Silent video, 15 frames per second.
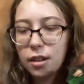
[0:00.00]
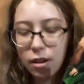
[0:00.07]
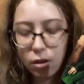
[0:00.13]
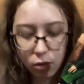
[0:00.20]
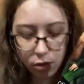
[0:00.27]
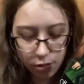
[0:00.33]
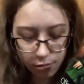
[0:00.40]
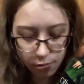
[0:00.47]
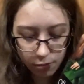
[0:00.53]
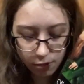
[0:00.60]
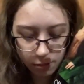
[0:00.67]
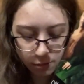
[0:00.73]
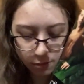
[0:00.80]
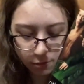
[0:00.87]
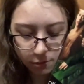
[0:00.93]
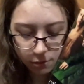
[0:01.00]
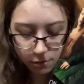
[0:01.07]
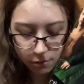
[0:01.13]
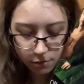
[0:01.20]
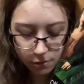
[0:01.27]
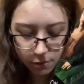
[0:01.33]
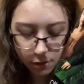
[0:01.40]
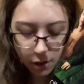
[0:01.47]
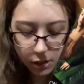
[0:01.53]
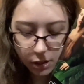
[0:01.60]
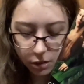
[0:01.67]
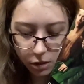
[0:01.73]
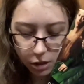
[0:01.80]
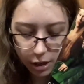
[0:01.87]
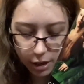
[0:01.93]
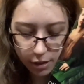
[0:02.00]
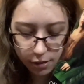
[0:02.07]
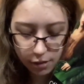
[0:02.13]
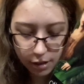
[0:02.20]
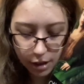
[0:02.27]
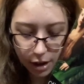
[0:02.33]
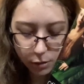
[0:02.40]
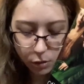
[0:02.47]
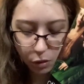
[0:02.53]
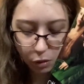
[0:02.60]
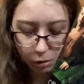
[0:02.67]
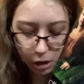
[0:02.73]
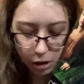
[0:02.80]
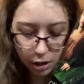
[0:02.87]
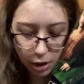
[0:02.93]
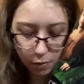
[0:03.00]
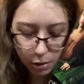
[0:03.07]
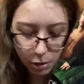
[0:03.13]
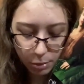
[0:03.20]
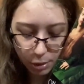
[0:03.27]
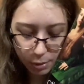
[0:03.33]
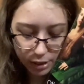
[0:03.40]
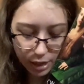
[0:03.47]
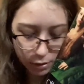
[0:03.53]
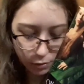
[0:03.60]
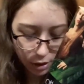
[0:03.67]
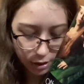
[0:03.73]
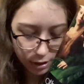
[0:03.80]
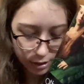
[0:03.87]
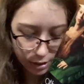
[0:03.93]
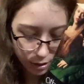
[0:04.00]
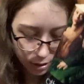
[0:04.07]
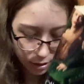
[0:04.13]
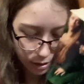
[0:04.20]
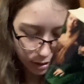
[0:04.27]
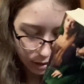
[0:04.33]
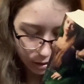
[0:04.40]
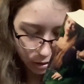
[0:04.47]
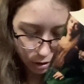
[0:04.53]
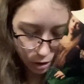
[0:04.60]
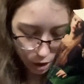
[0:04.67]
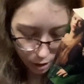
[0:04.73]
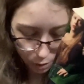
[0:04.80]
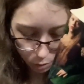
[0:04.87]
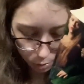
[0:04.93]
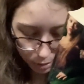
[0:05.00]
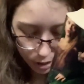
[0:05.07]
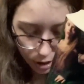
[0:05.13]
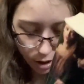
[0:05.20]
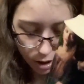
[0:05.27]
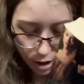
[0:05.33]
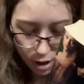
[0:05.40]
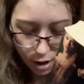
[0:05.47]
Or not dust jacket, actual hardcover of the book, but that's fine because the dust jacket will be there.